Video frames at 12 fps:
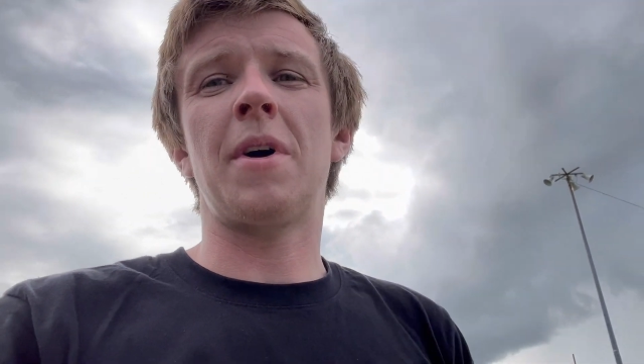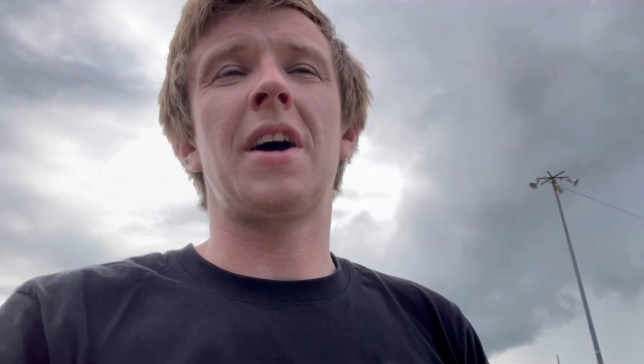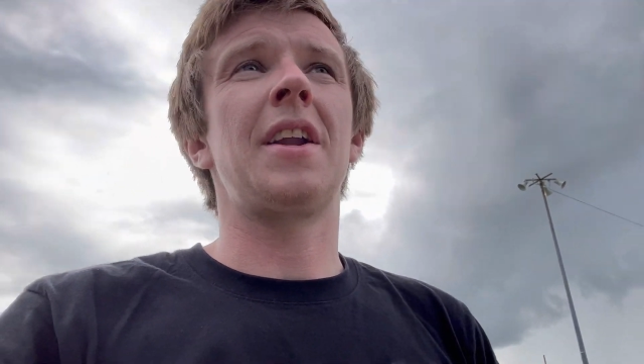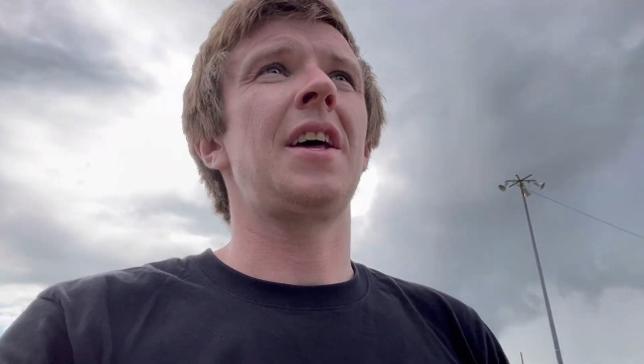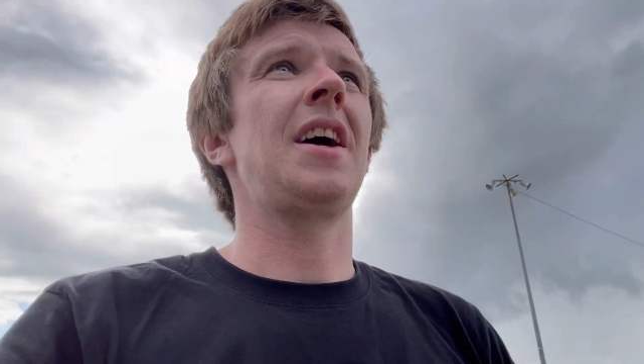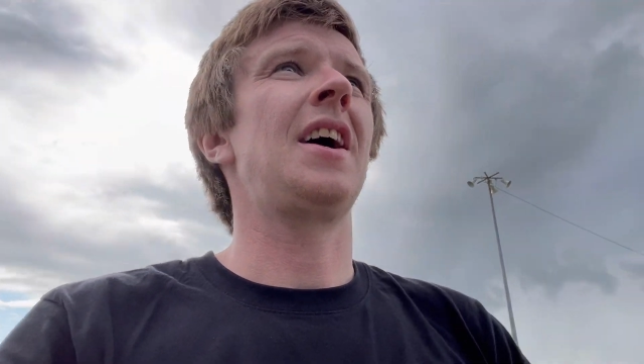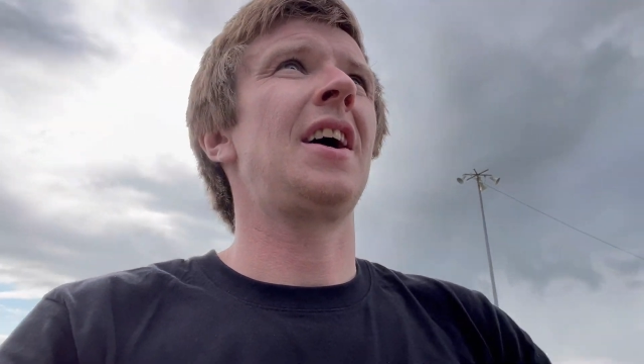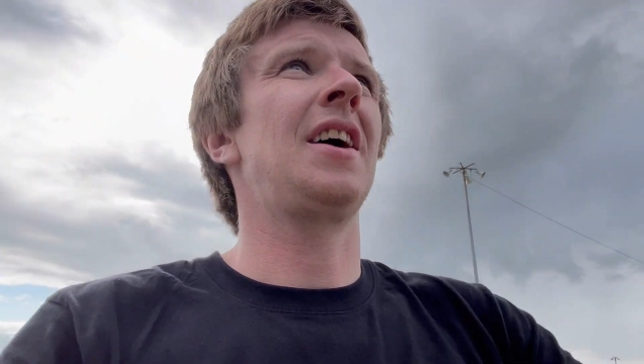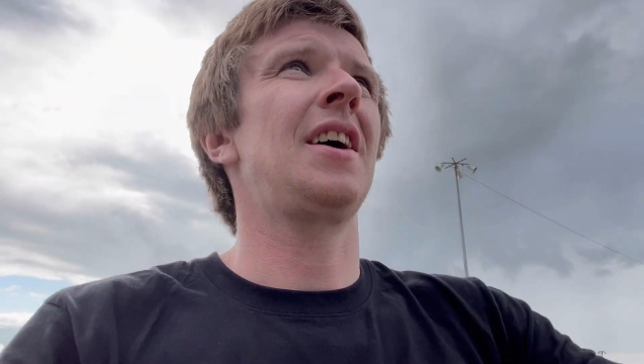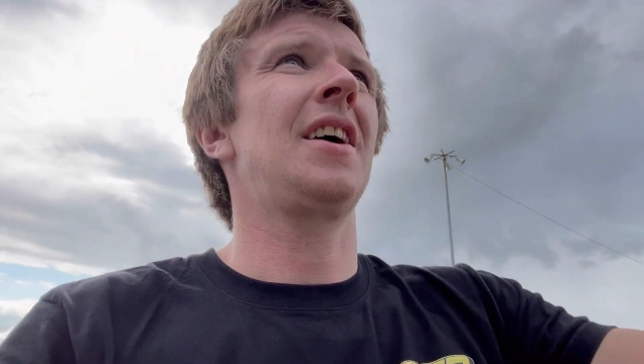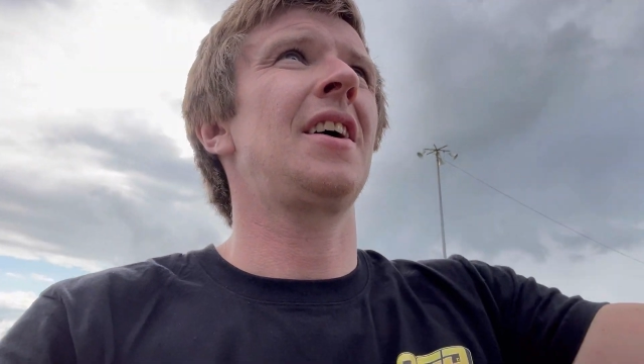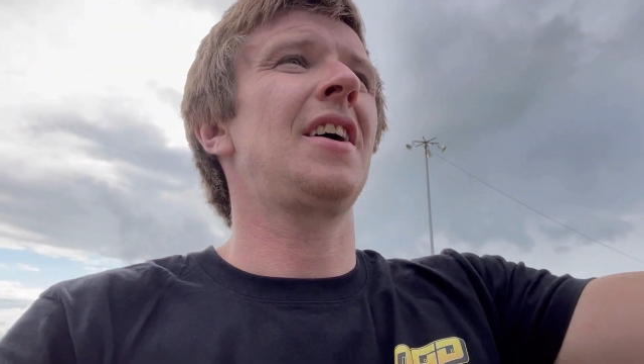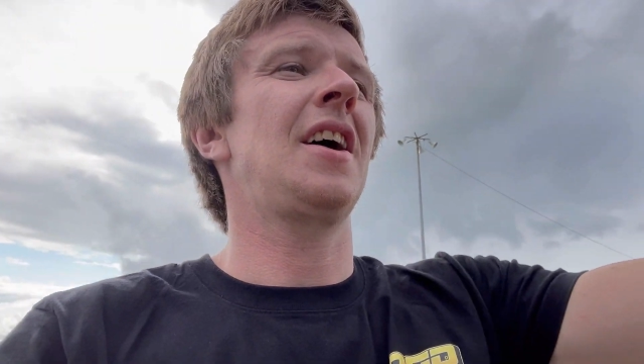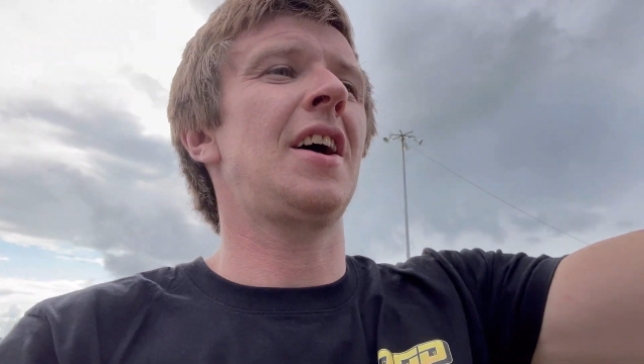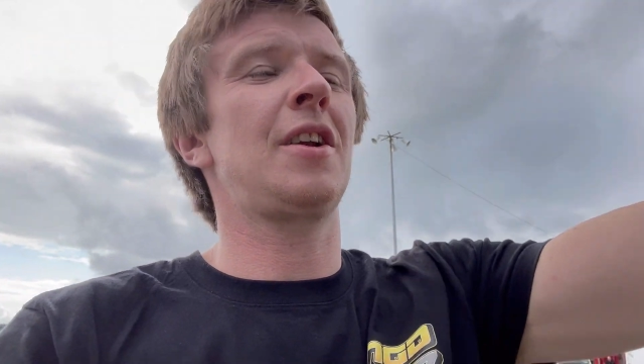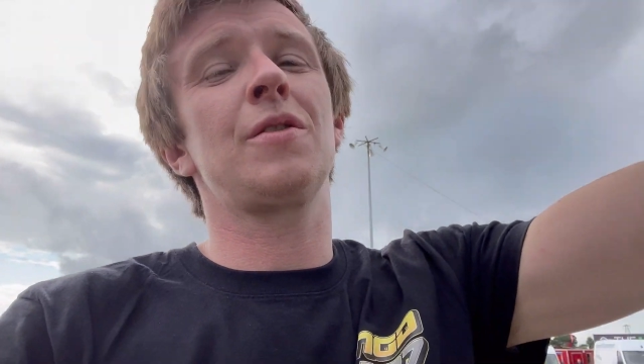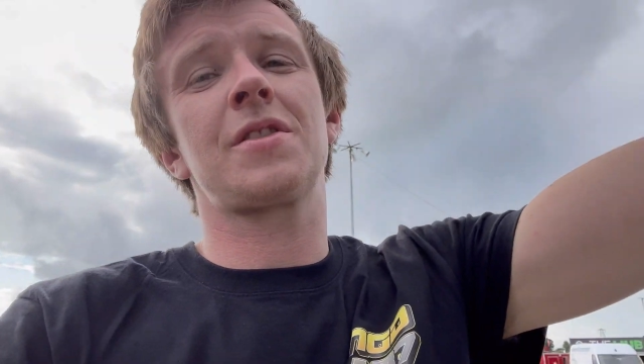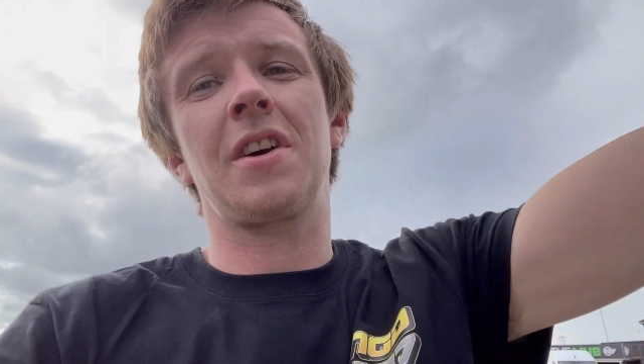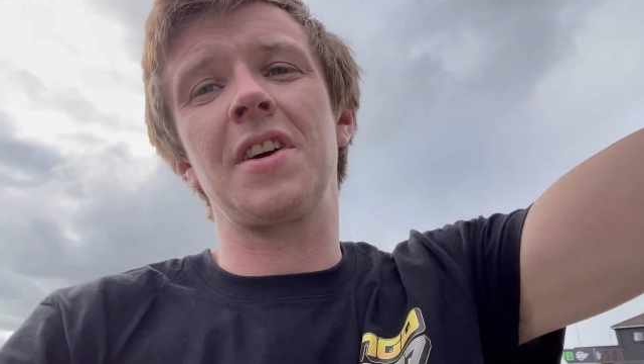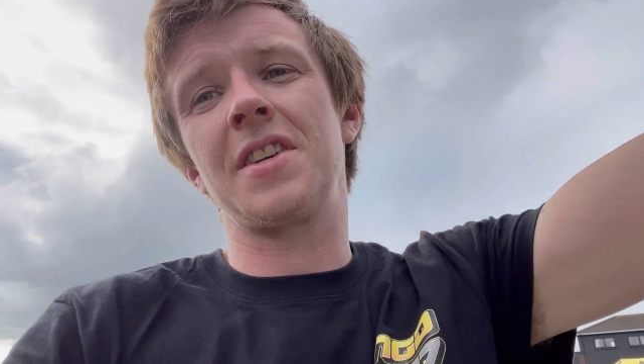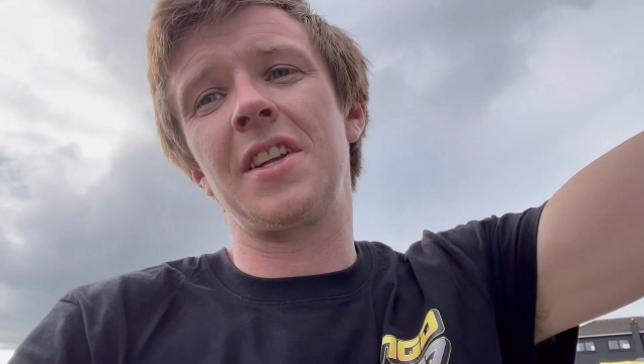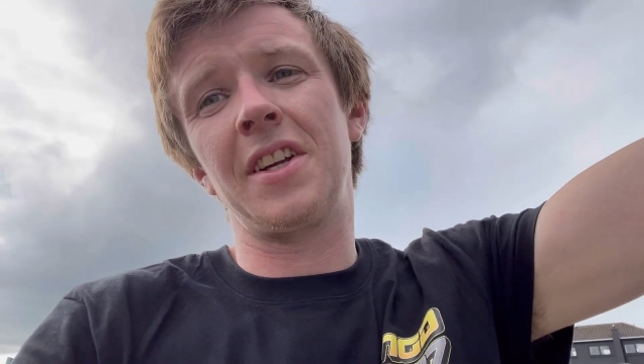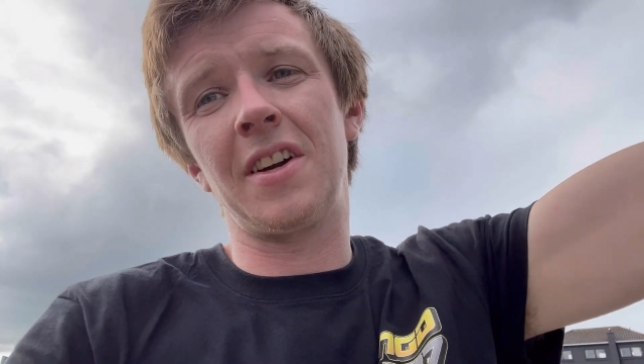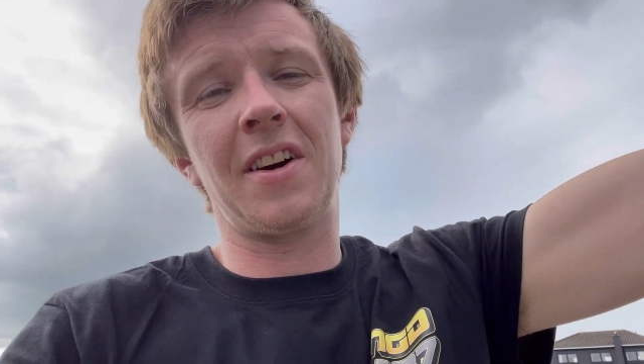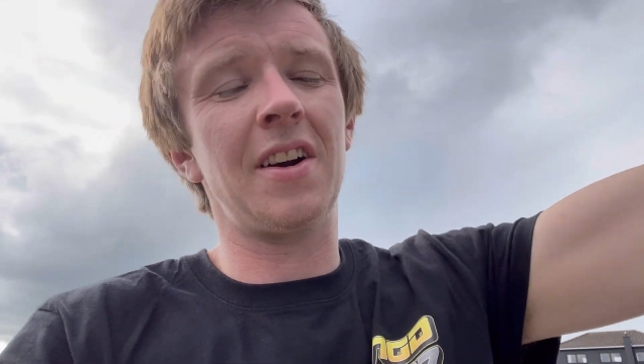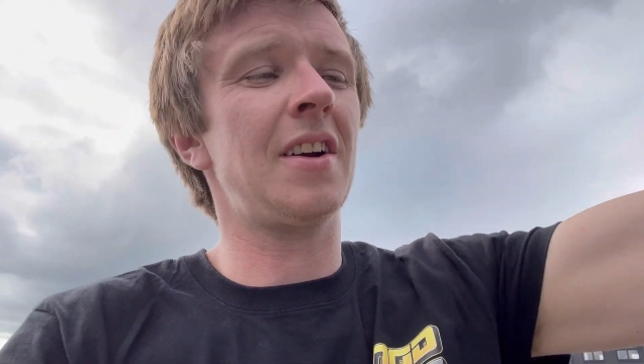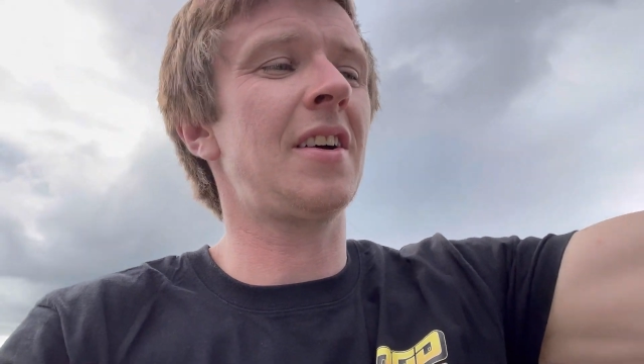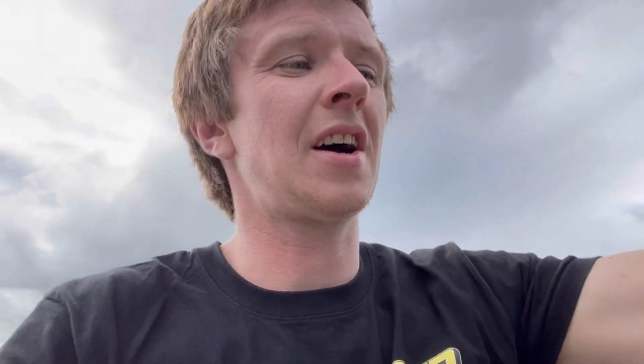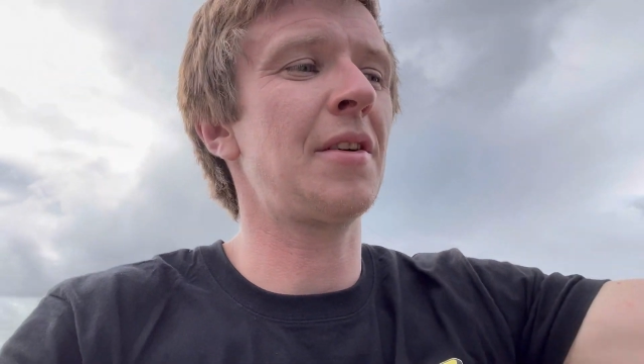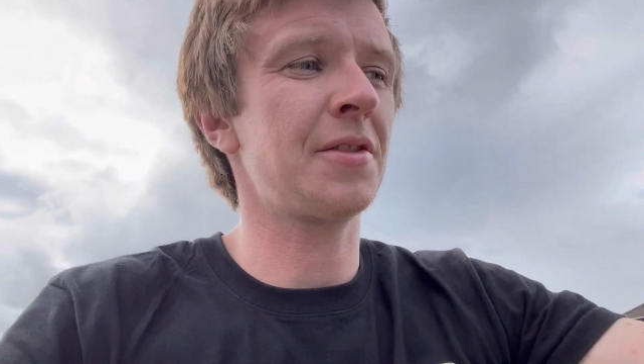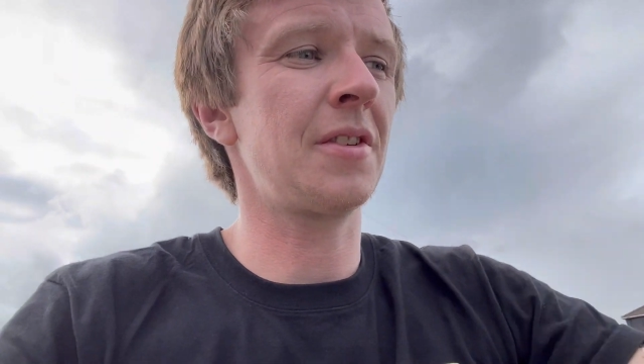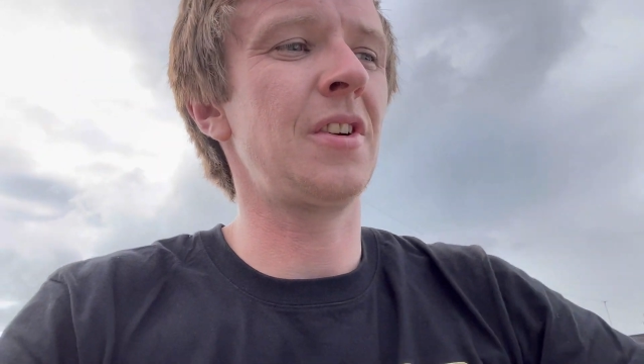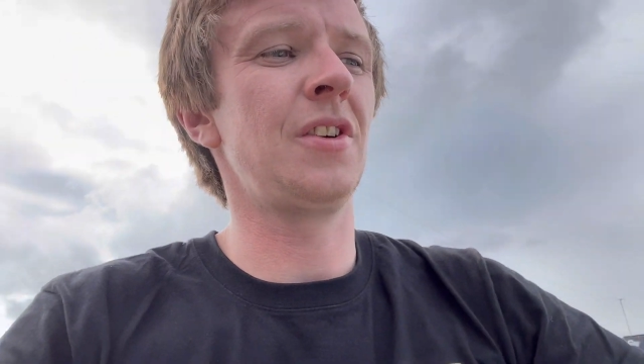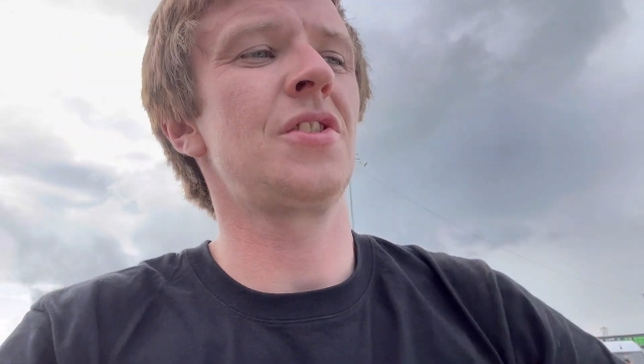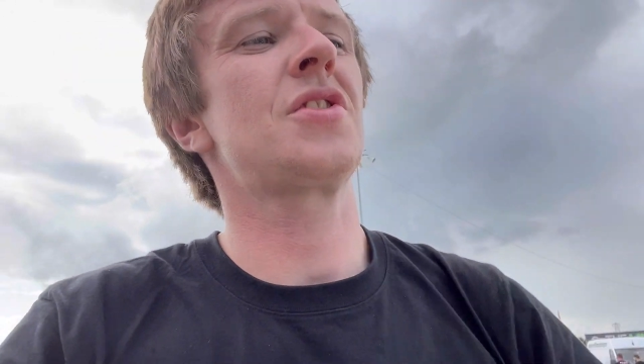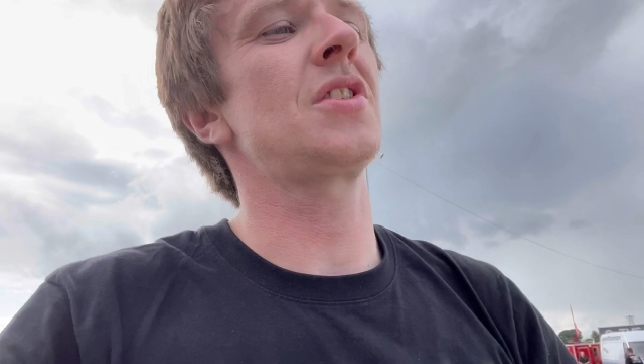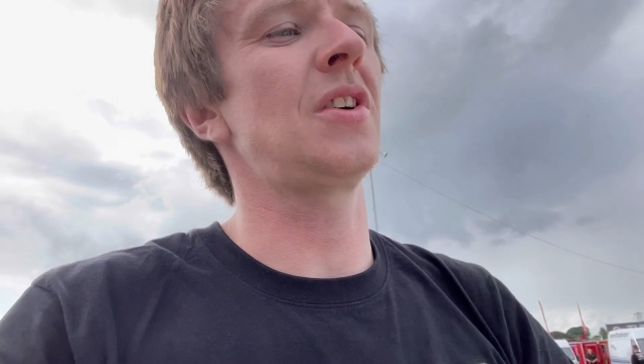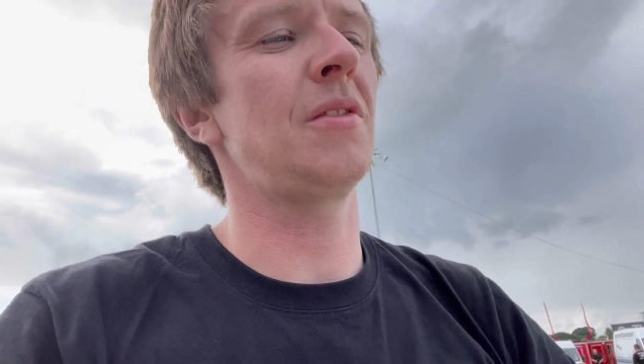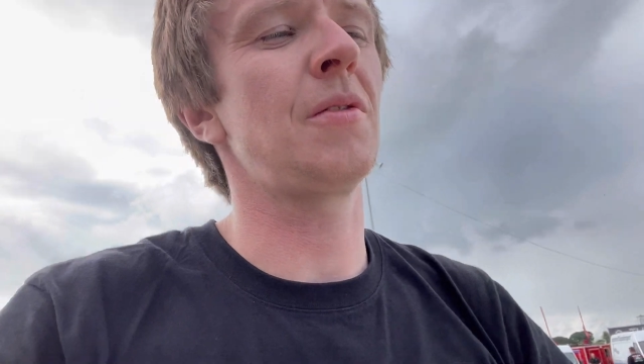and had loads of guys in there after lunch, so